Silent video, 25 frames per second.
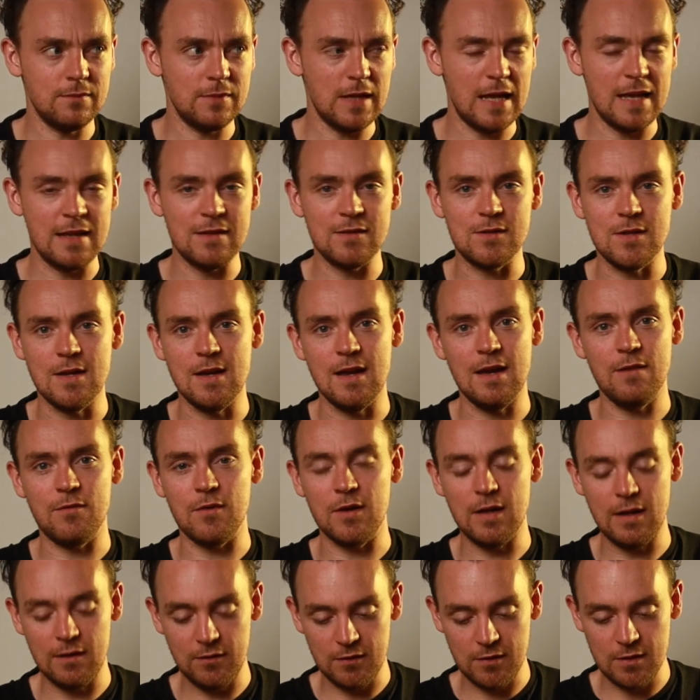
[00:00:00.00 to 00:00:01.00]
insert
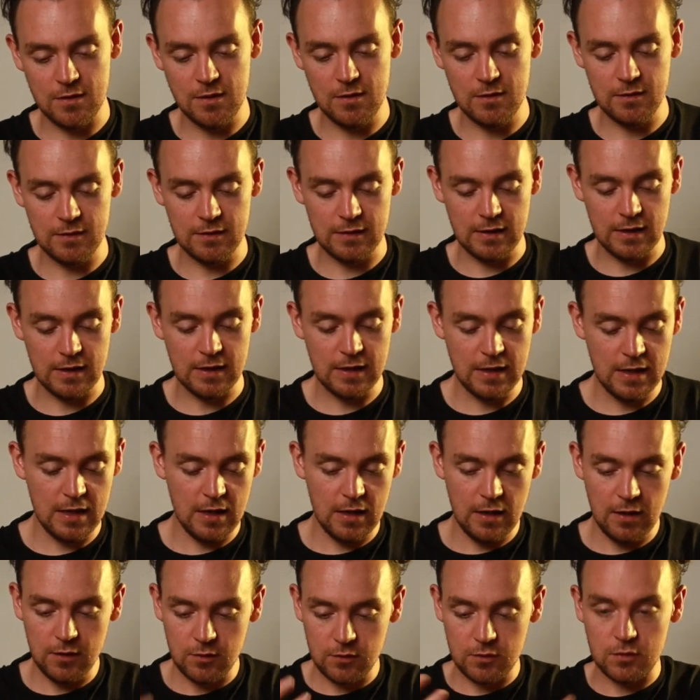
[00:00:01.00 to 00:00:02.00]
everyone else who uses it,
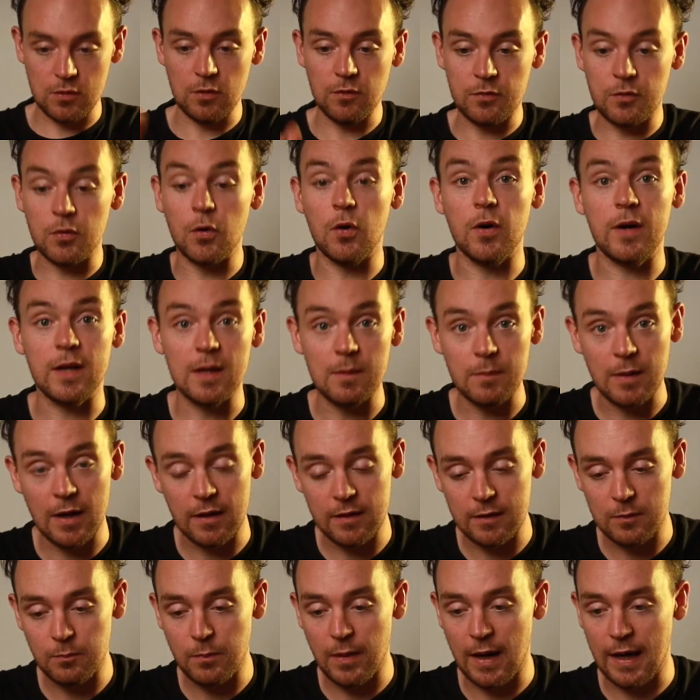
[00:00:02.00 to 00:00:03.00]
sort of talking about
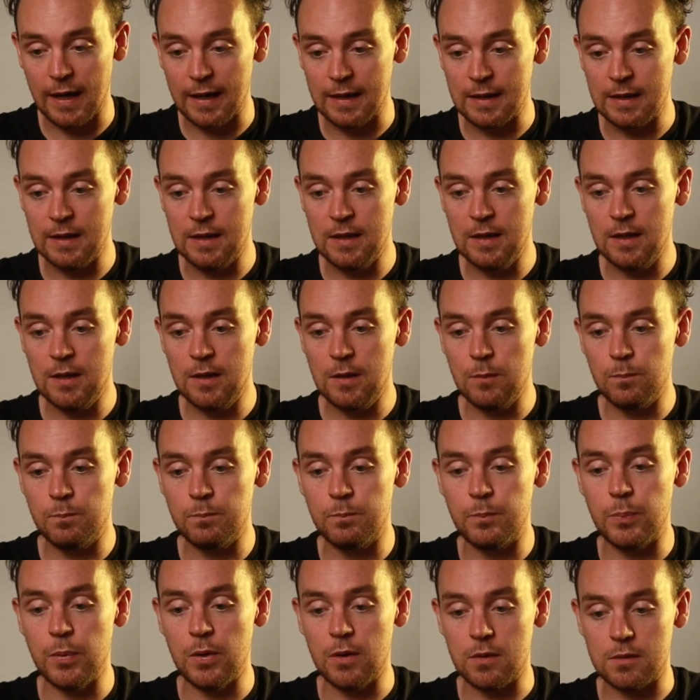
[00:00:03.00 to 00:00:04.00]
this bag.
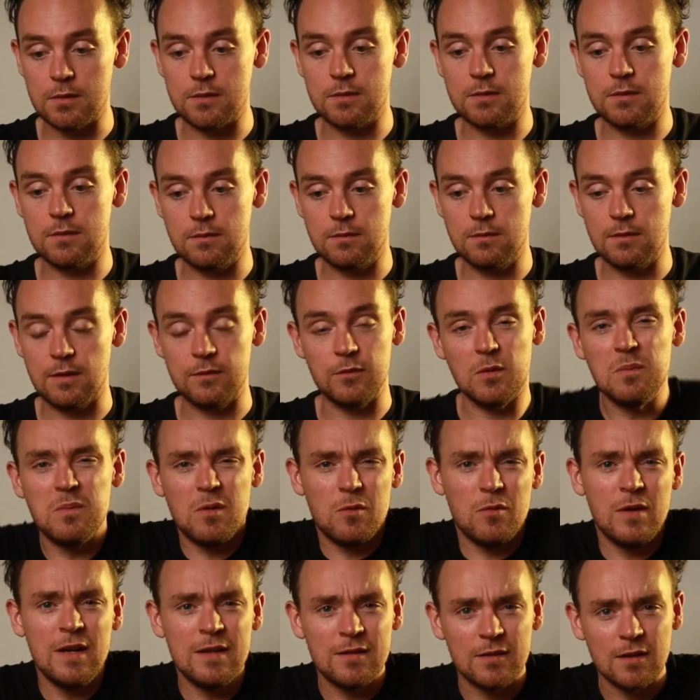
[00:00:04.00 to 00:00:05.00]
But I've done my
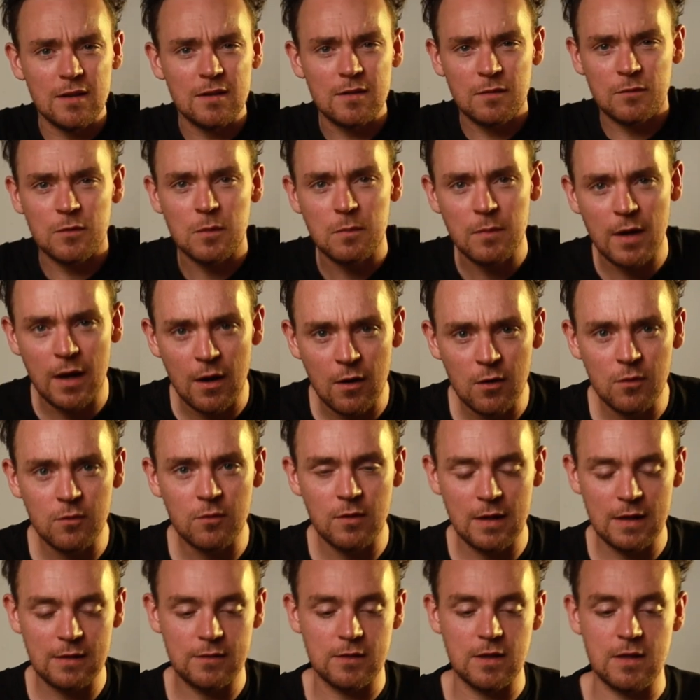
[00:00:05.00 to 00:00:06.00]
research, I've done my own
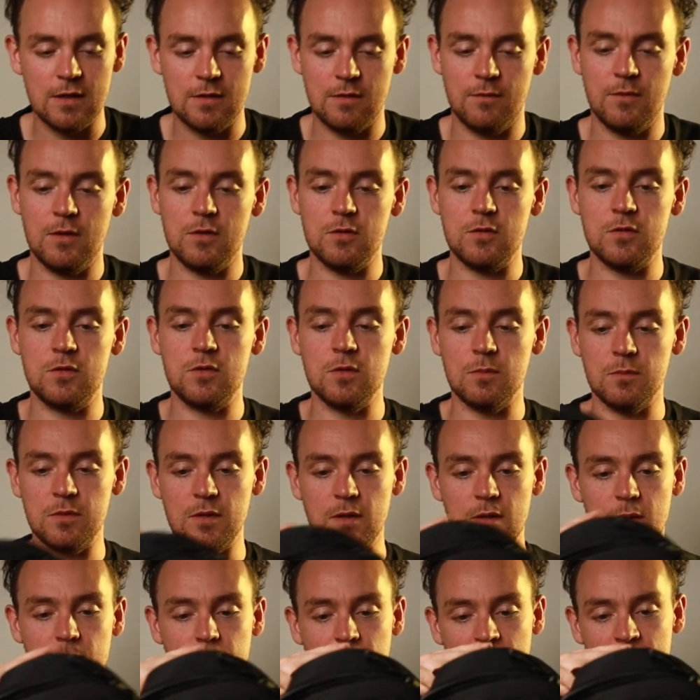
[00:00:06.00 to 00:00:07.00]
research. I've not just jumped
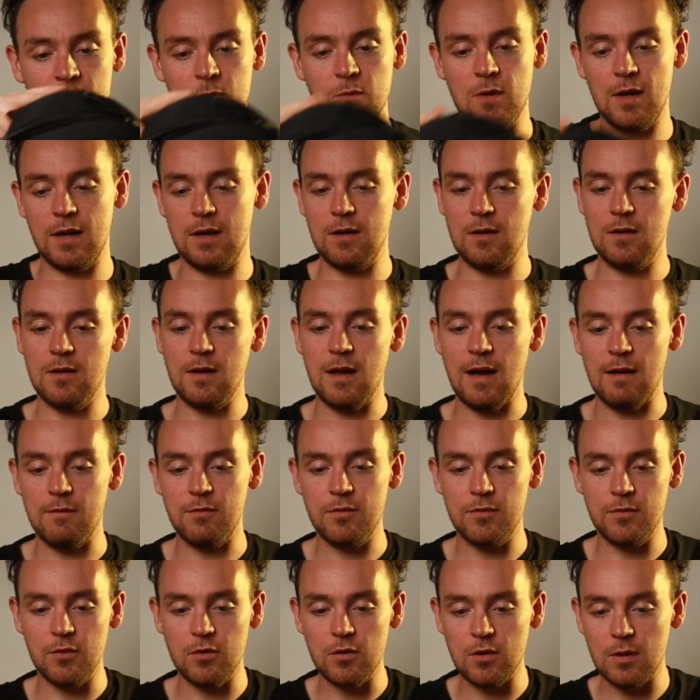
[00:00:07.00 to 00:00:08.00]
on the bandwagon. I've
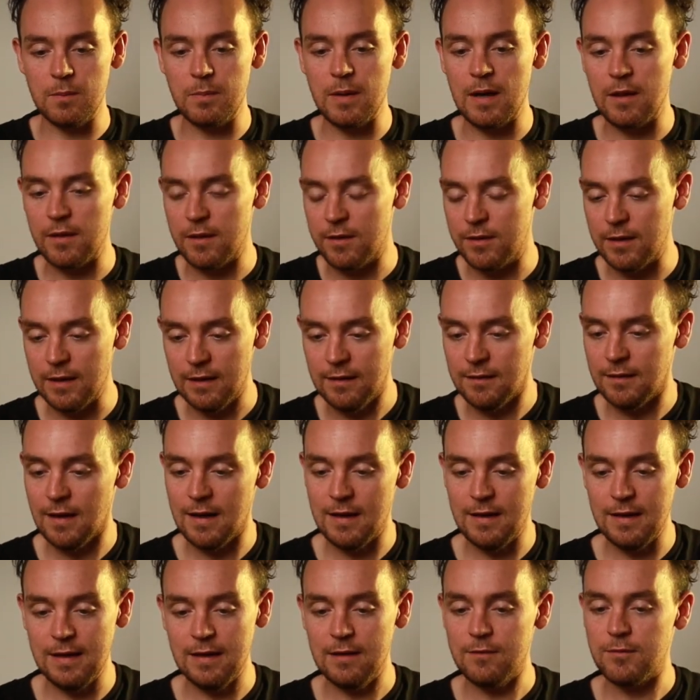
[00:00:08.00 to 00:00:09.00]
thought about the things that I
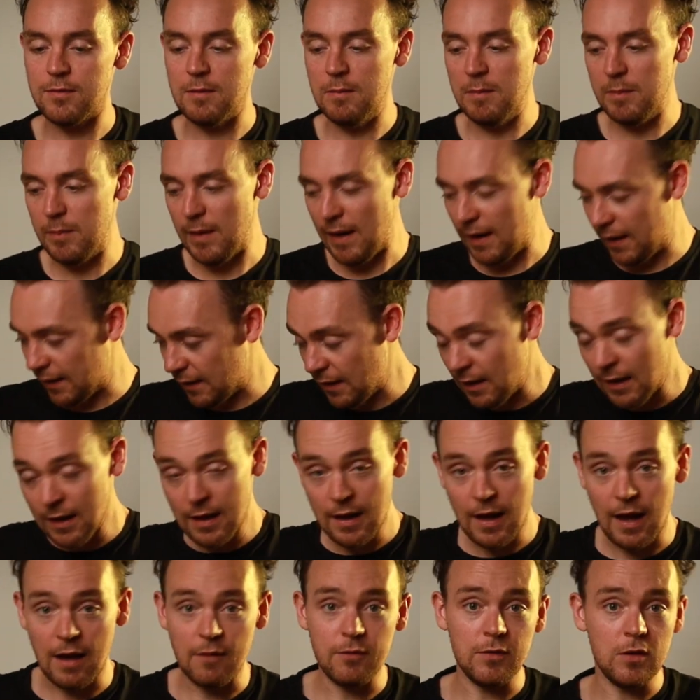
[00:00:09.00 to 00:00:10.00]
needed from a bag.
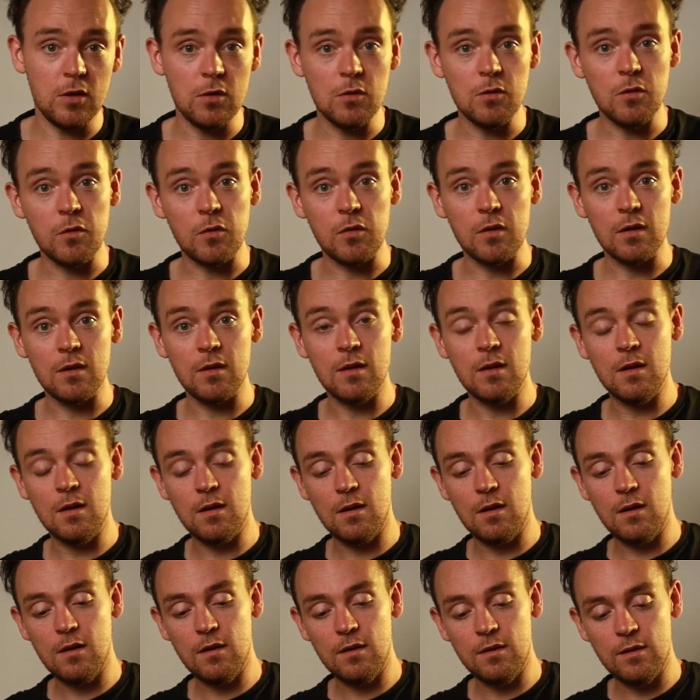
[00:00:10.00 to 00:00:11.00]
I've used
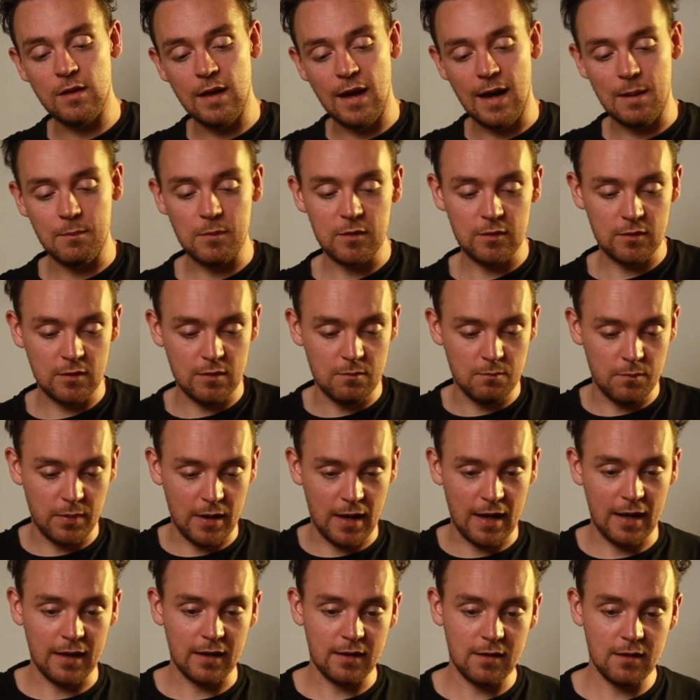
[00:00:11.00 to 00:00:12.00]
the Amazon
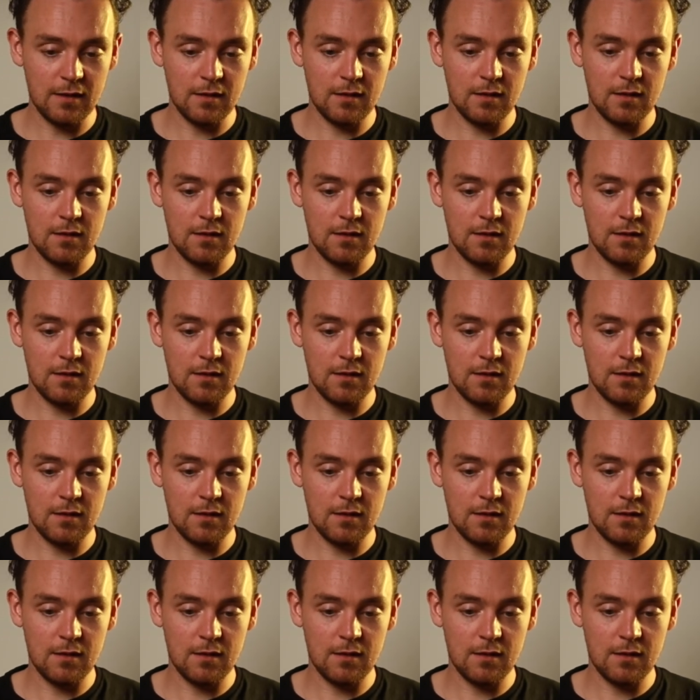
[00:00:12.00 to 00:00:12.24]
bag